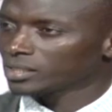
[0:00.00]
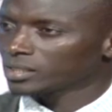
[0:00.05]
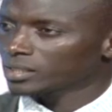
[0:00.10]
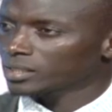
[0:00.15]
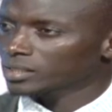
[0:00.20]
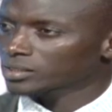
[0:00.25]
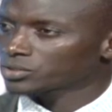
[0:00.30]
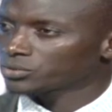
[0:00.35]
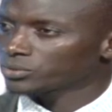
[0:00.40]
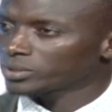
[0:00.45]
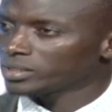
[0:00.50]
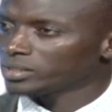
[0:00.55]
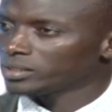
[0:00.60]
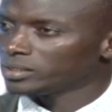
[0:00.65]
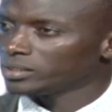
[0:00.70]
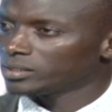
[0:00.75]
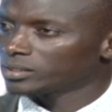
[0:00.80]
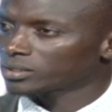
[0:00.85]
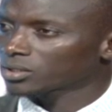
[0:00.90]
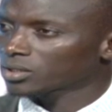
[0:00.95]

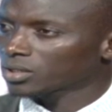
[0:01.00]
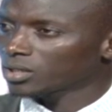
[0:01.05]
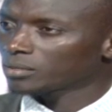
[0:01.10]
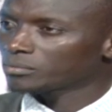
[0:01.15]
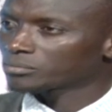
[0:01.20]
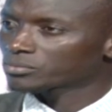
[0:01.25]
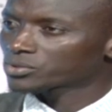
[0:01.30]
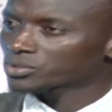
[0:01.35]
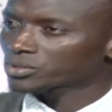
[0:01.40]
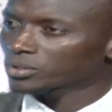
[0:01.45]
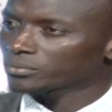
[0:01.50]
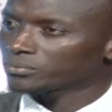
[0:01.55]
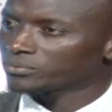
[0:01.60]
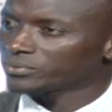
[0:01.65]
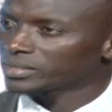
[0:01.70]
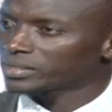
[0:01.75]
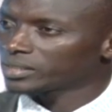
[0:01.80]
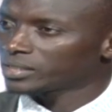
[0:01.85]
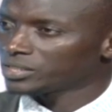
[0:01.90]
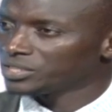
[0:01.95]
actually comes up
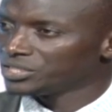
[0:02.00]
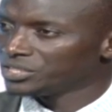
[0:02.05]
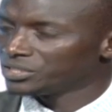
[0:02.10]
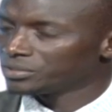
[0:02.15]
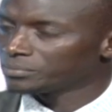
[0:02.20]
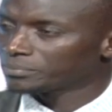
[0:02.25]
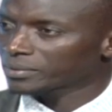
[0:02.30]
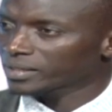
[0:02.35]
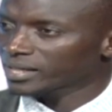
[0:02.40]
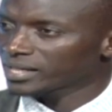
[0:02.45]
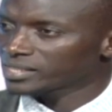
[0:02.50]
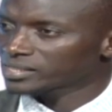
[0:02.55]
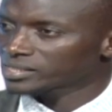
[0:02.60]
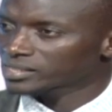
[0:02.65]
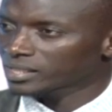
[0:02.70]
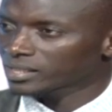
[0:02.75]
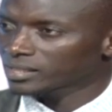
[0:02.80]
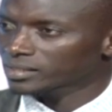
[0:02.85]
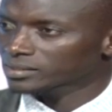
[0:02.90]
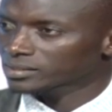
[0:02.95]
with a huge price
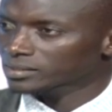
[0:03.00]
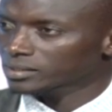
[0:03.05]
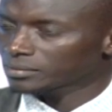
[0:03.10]
tax.